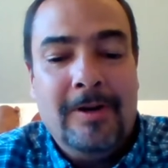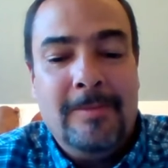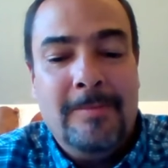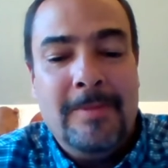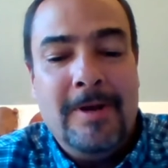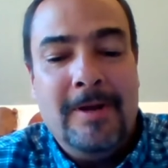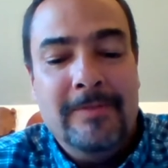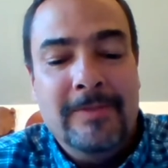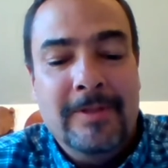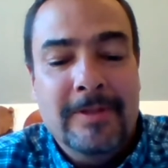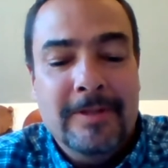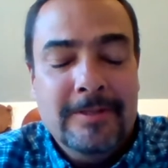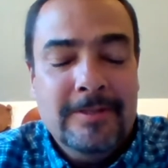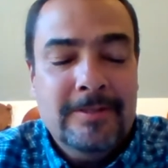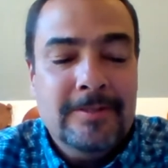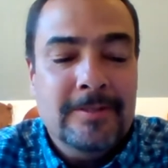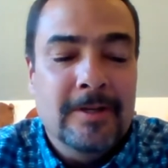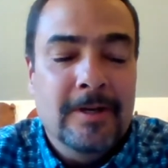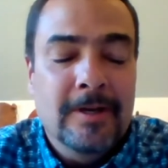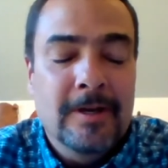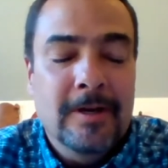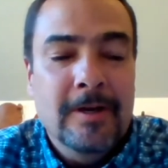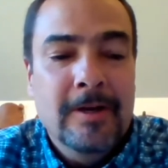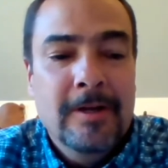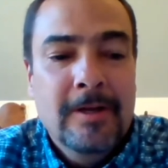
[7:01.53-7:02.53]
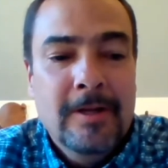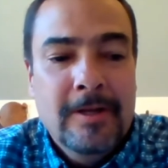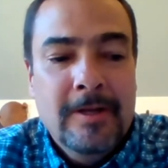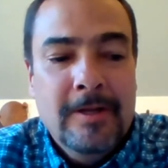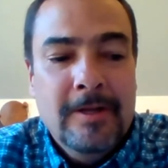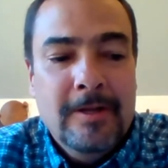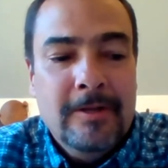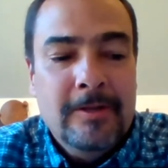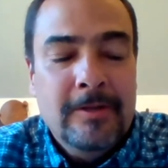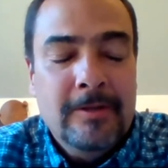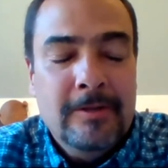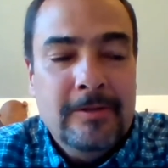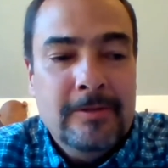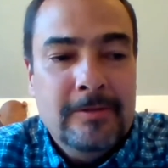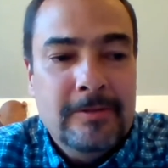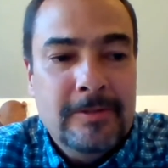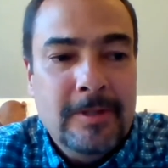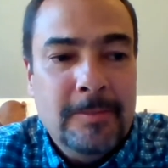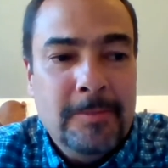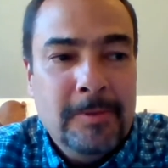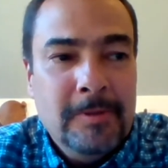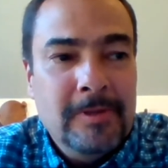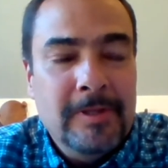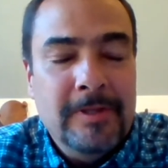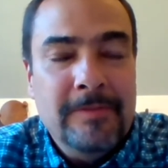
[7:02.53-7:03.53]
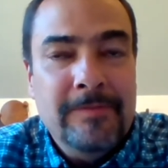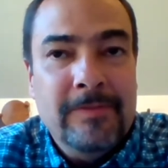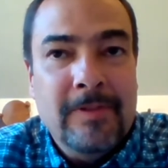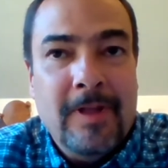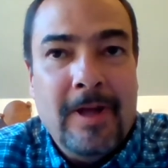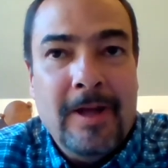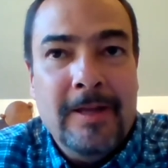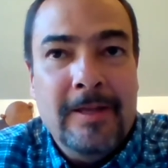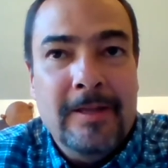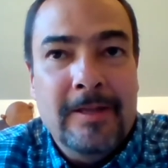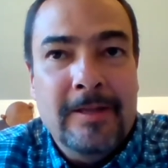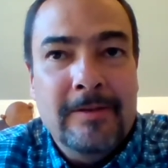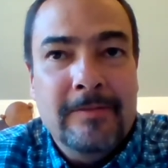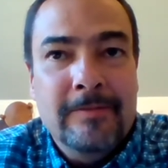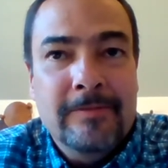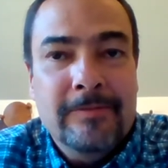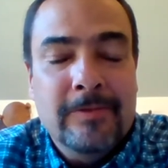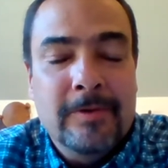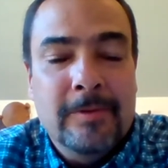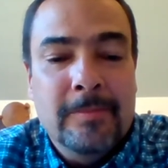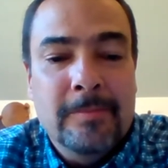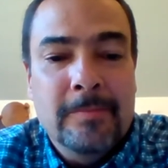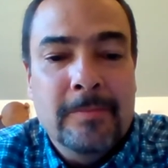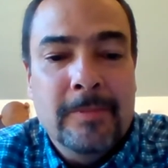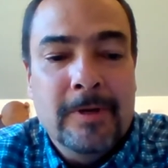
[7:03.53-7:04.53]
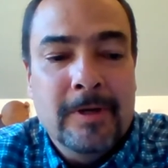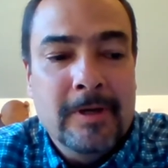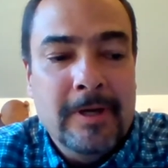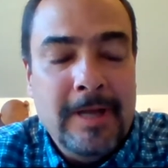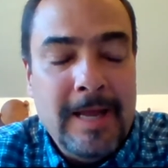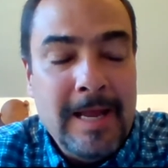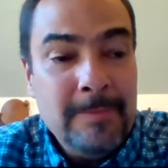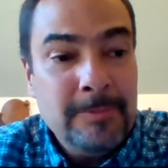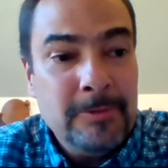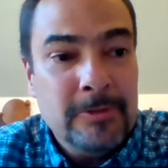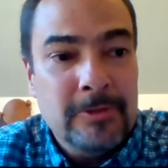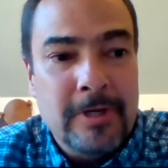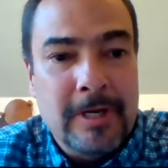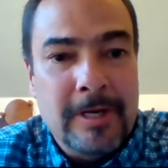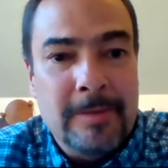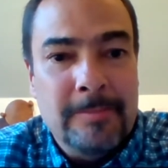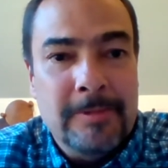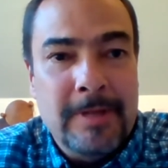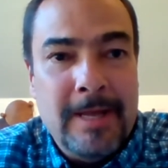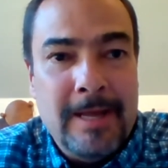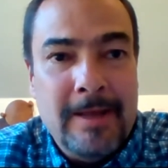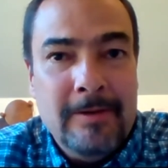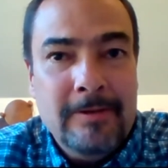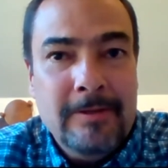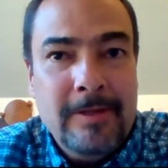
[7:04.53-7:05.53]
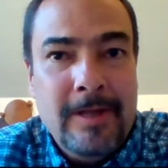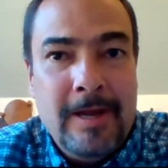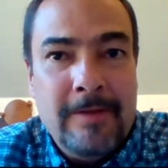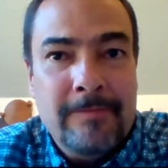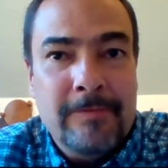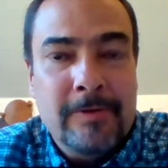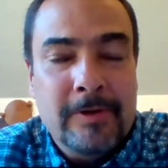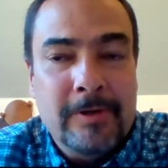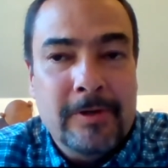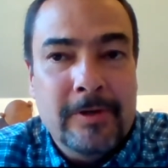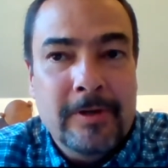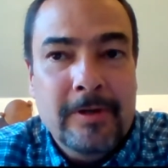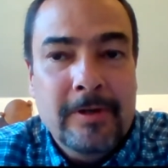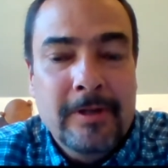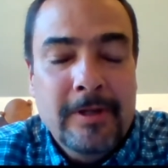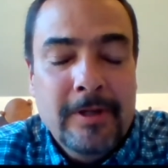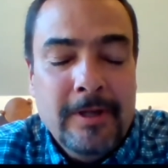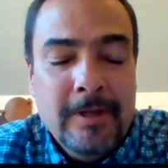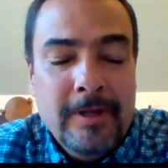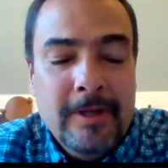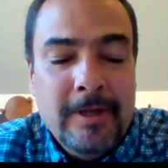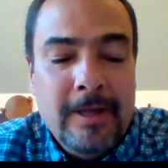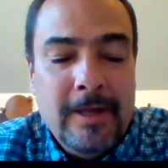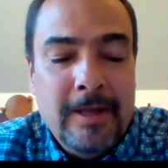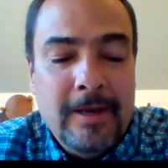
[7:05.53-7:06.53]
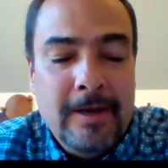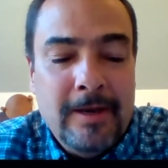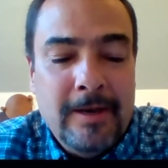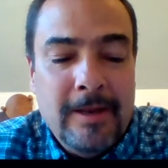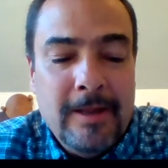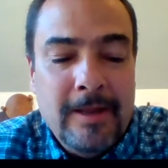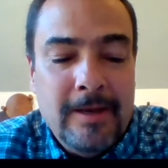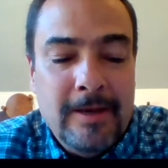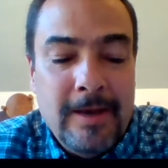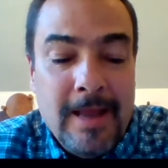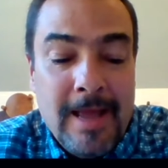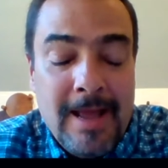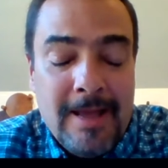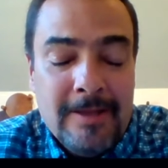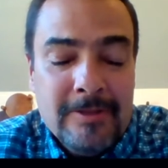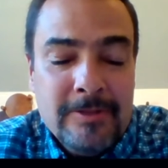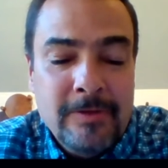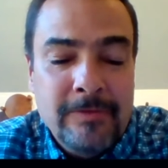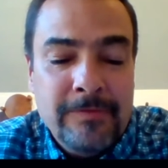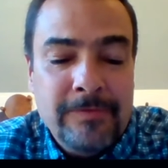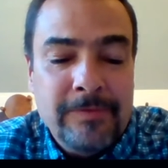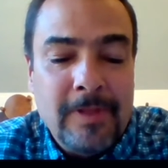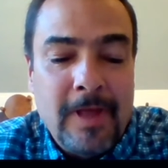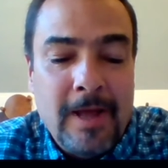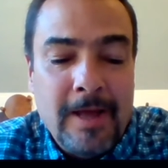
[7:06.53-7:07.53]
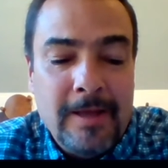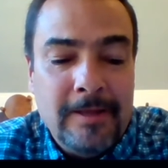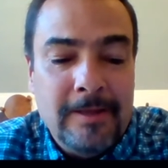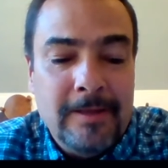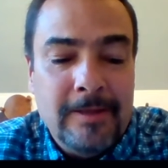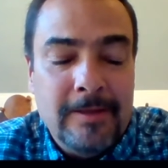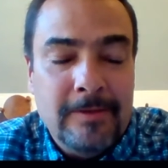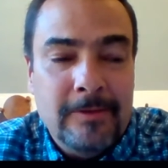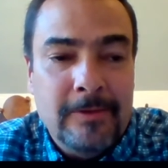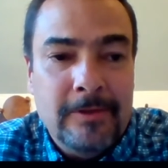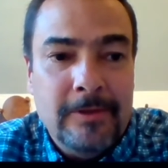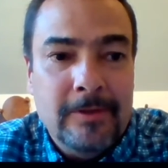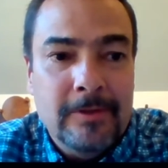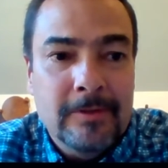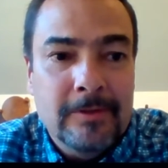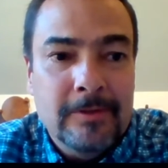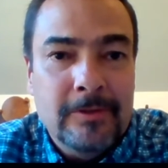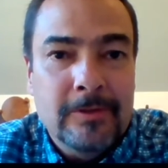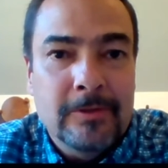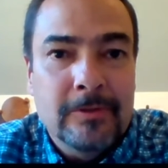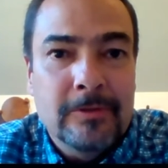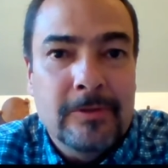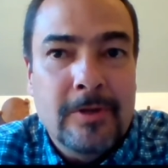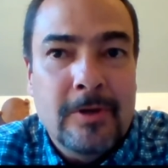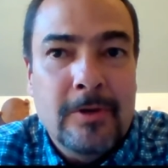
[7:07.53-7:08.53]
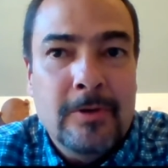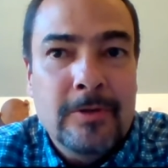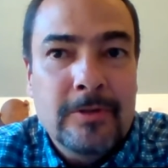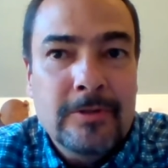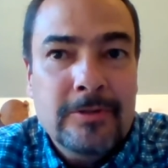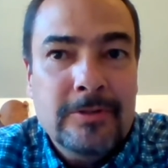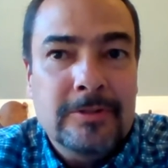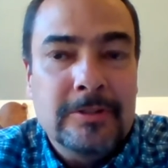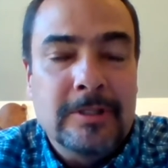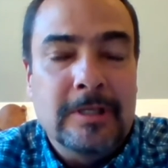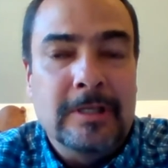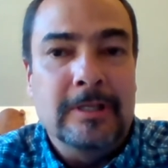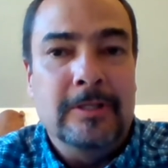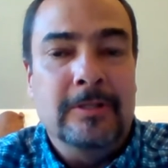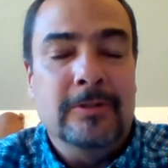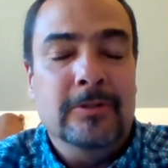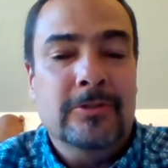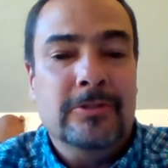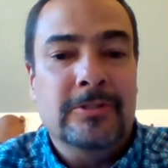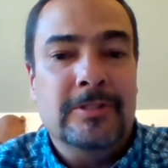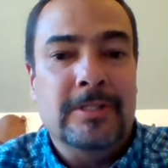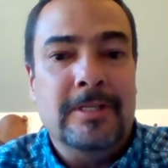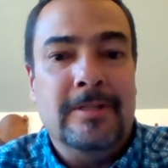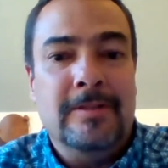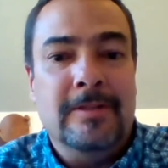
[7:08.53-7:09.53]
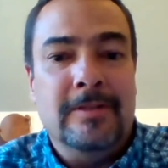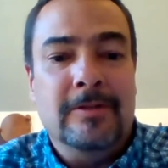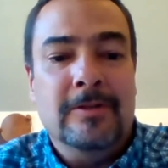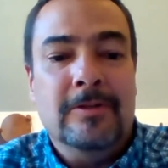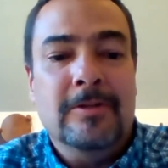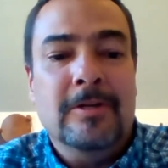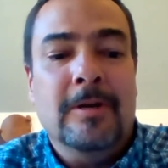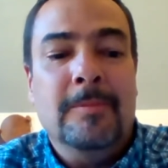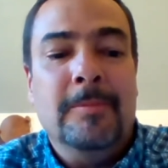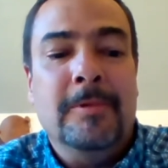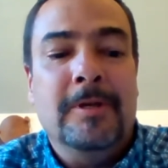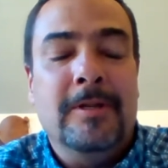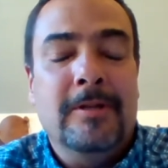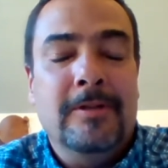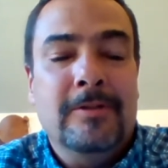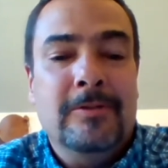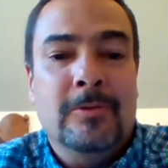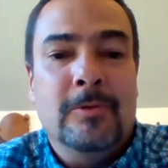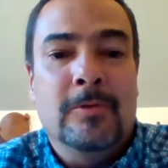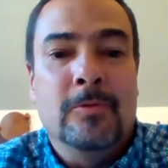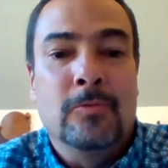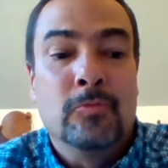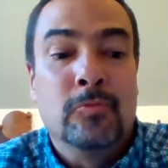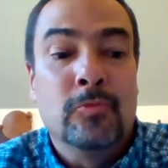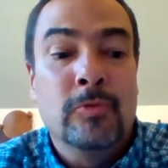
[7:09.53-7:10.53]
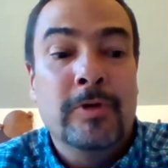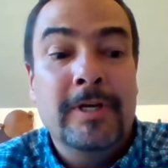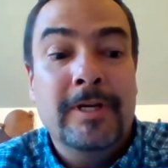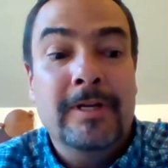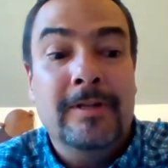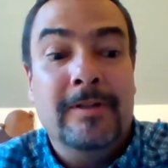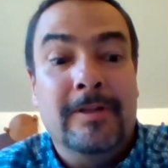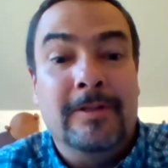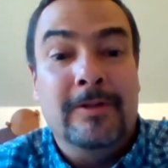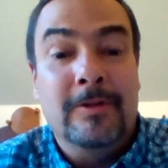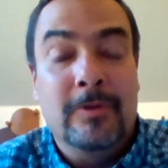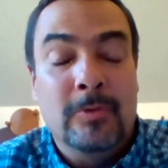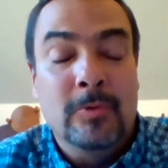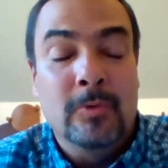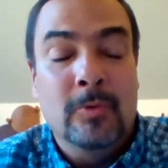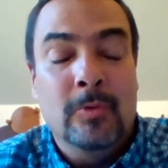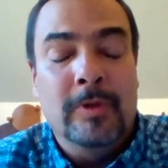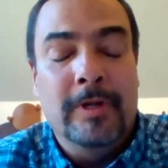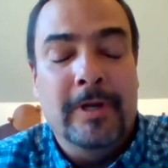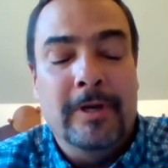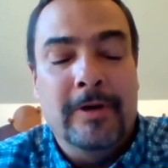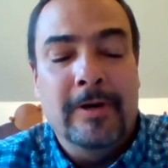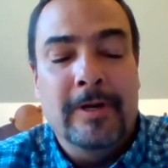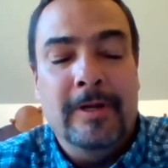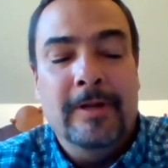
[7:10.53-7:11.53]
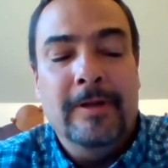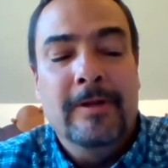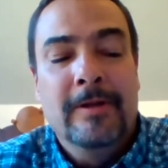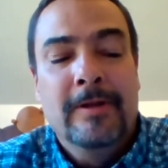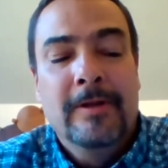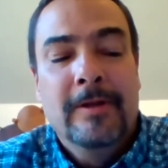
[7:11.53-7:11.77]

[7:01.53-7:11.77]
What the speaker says: about this. Typically fly in from Amsterdam down to Africa, and as you fly in, you'll notice you'll see that you're coming into a really cool area.